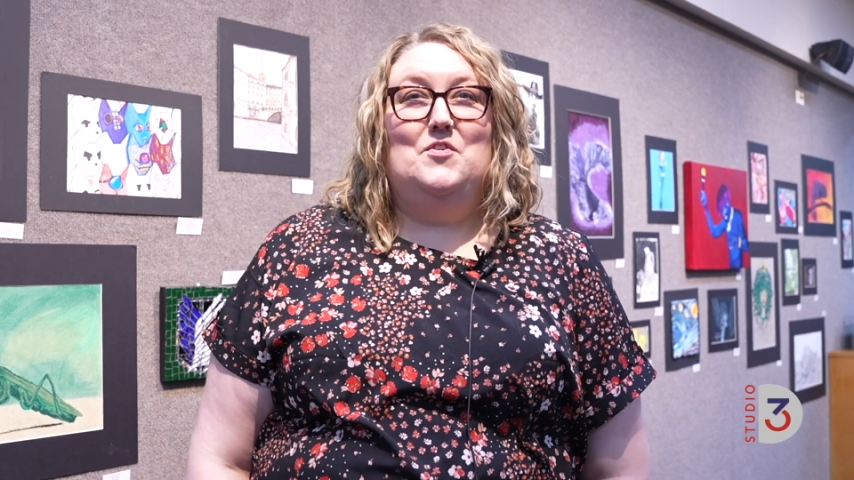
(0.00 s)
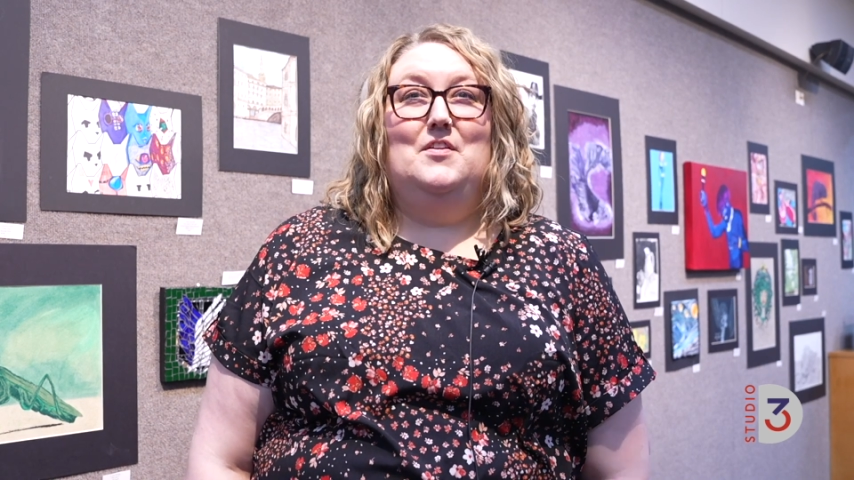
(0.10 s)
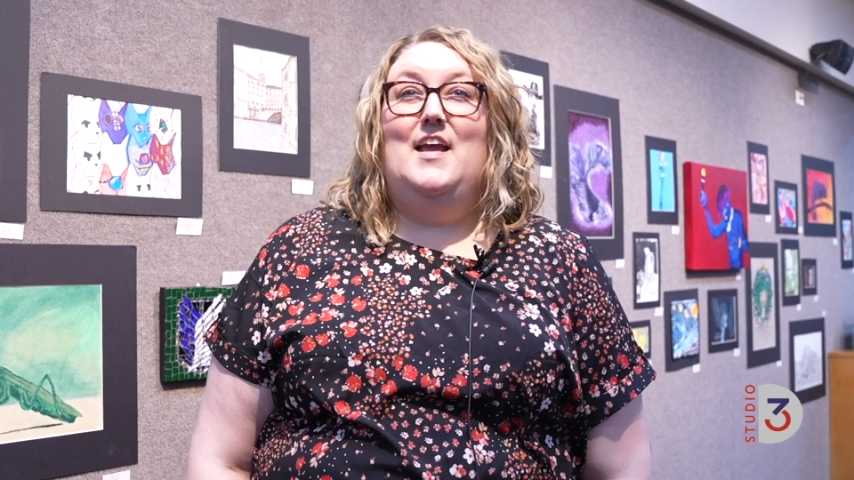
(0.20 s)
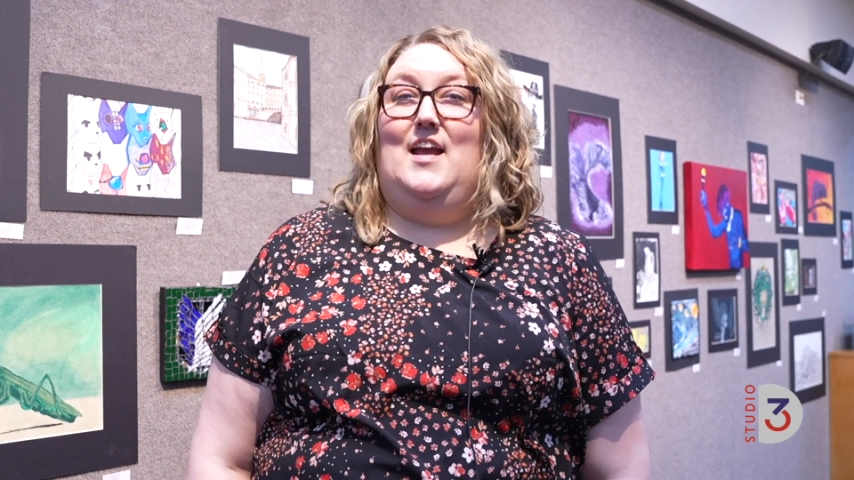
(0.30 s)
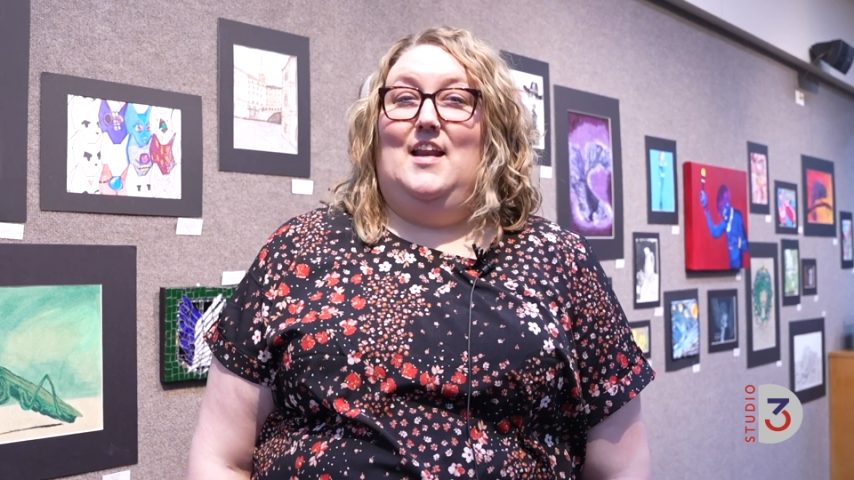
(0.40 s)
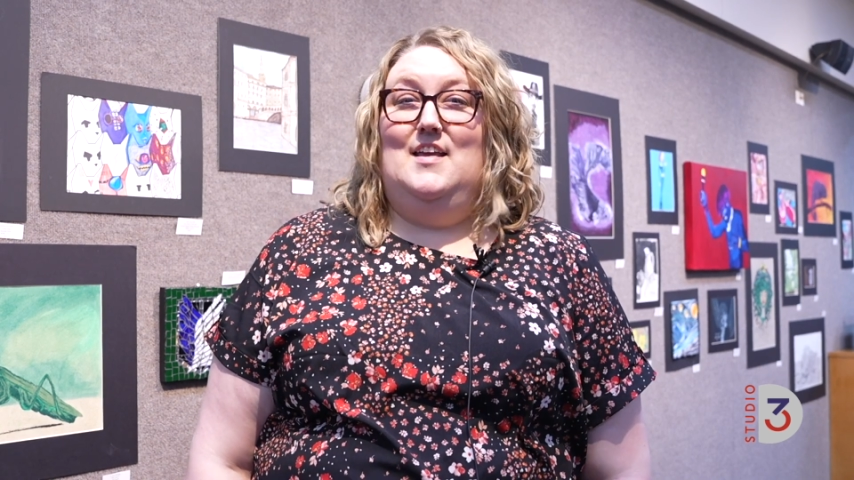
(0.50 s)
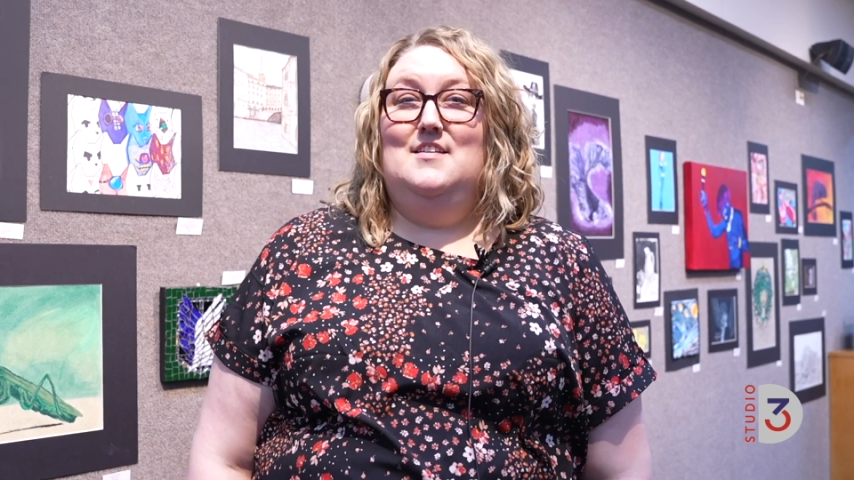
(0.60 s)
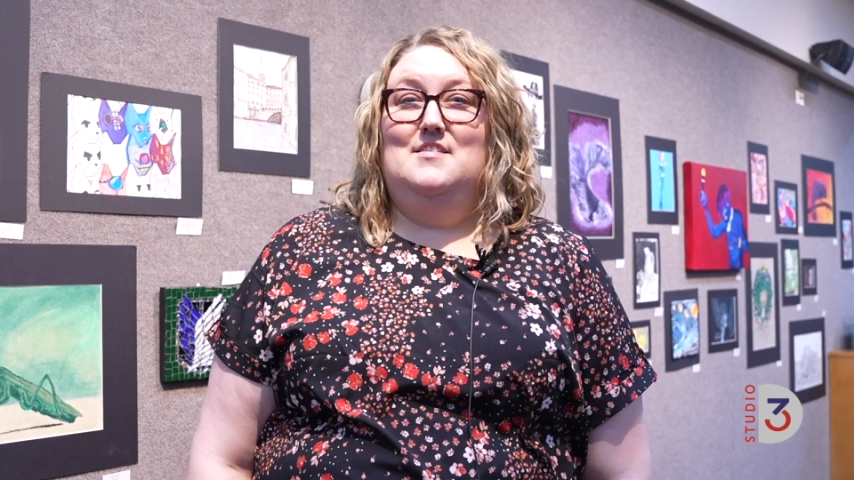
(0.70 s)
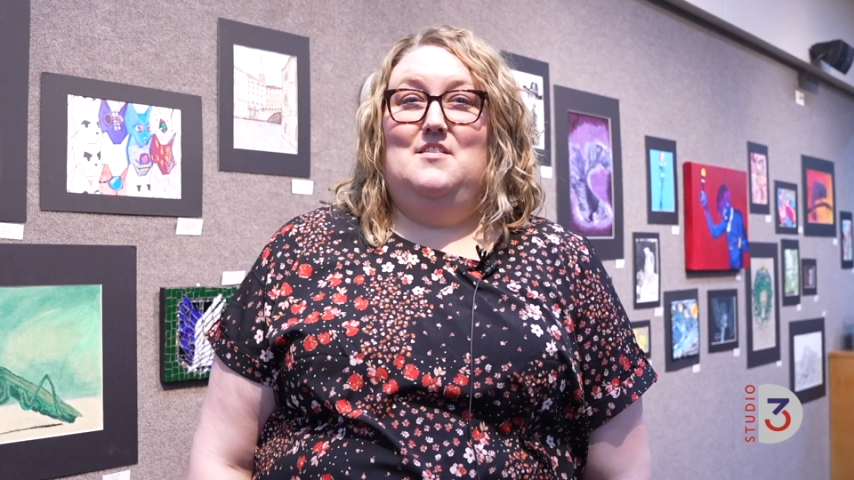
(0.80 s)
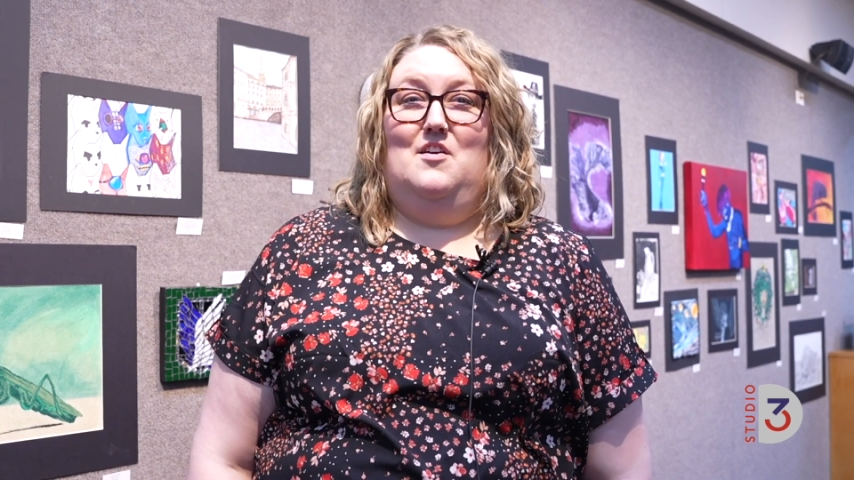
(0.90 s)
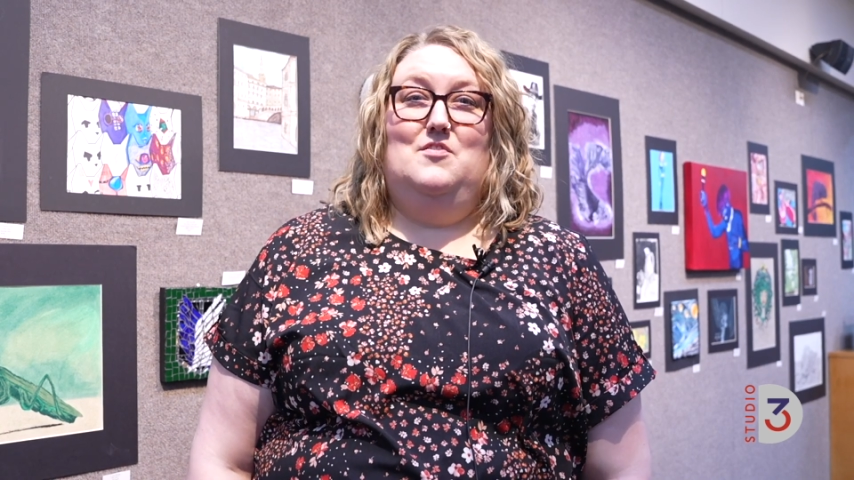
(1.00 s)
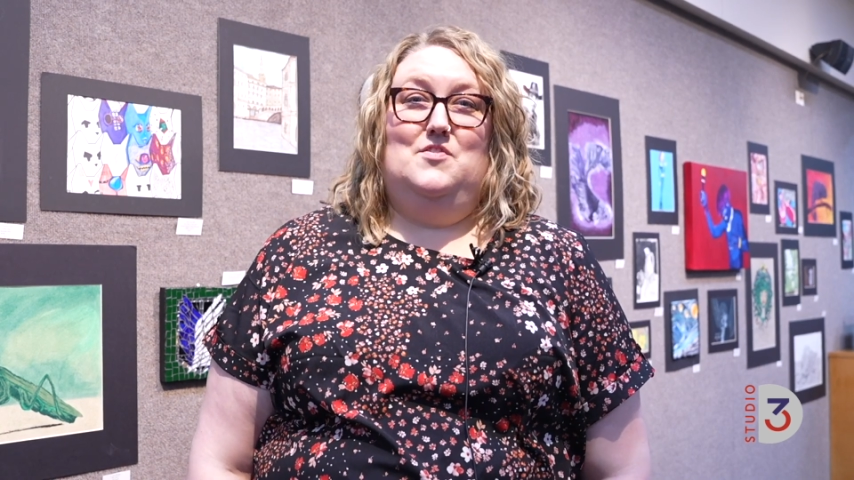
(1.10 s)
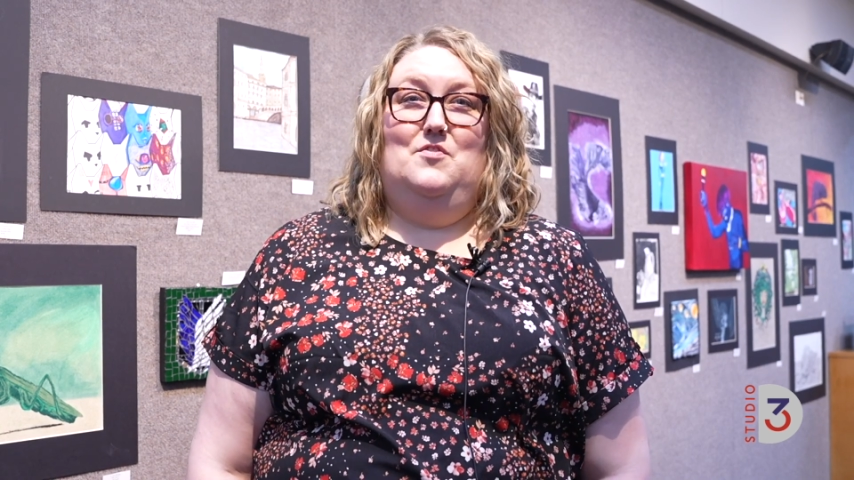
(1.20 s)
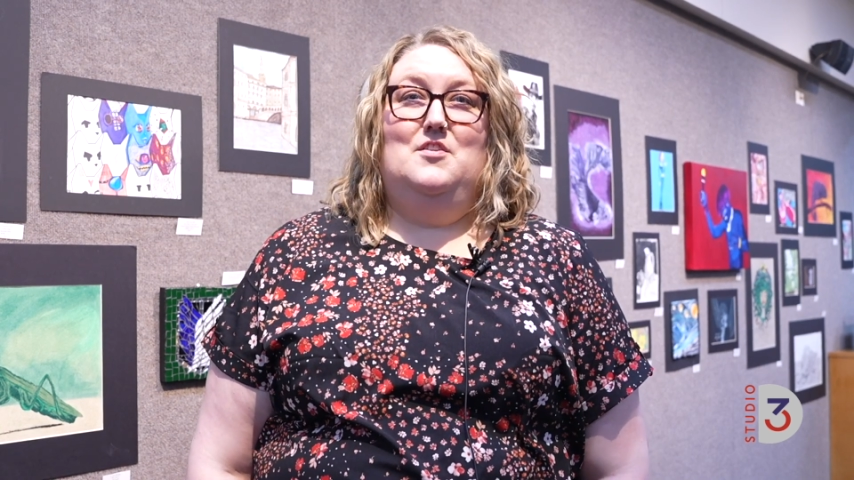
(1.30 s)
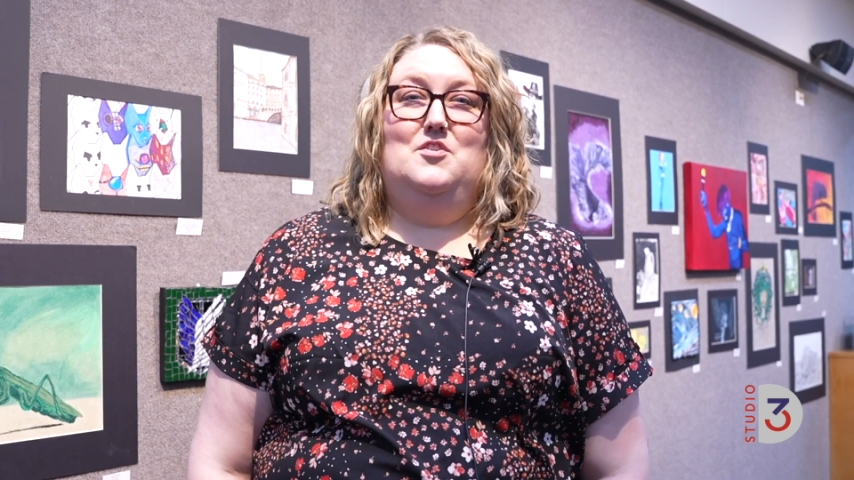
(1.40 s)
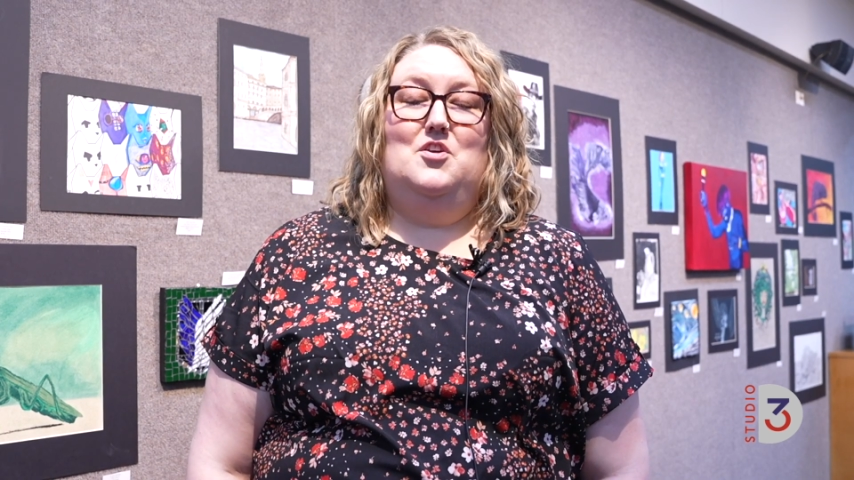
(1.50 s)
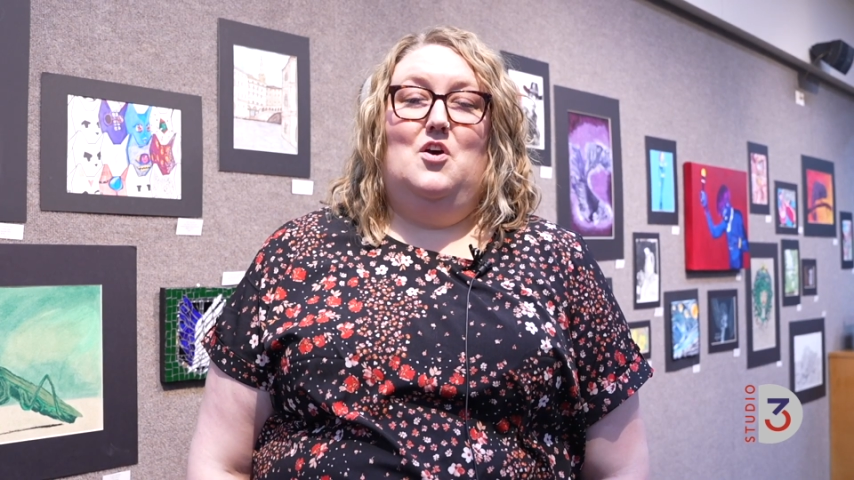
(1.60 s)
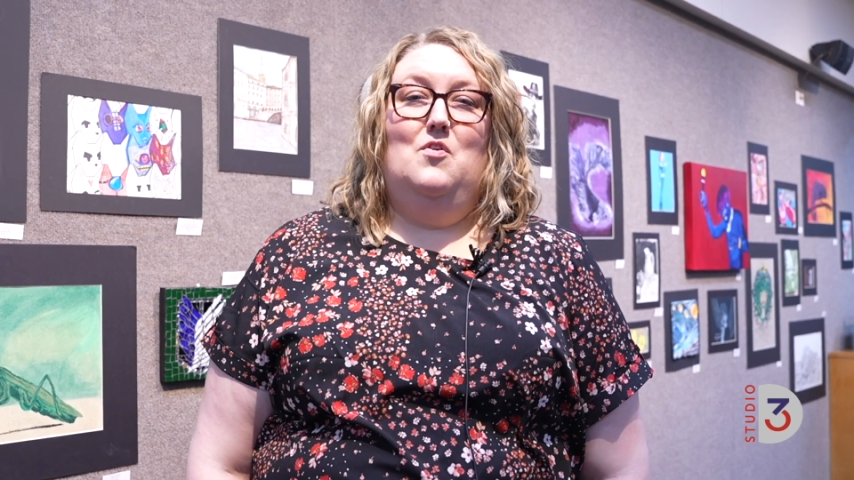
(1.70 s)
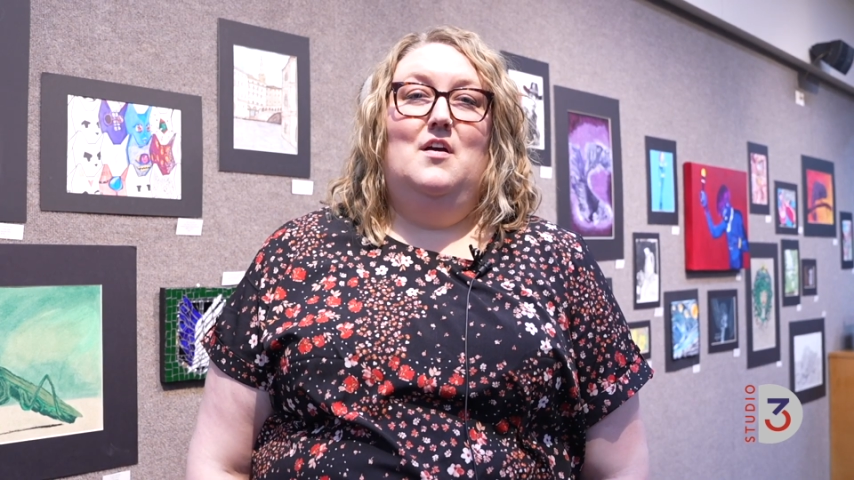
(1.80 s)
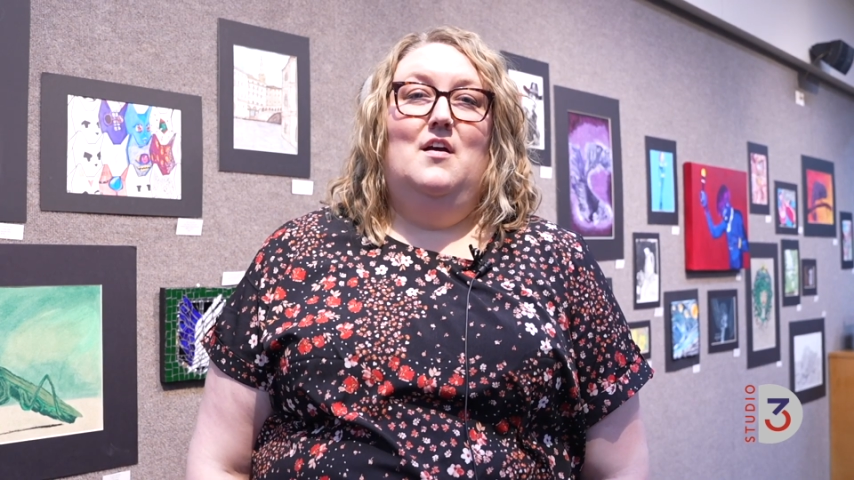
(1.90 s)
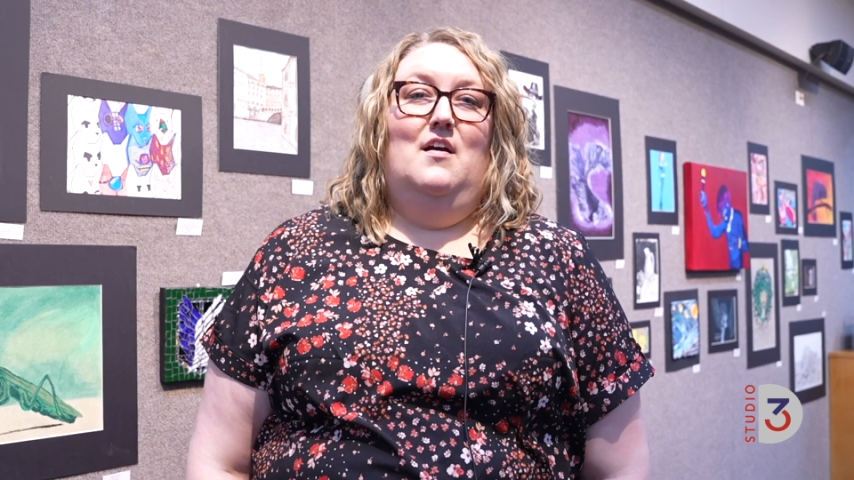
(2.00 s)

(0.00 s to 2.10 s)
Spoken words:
early 80s, our student show.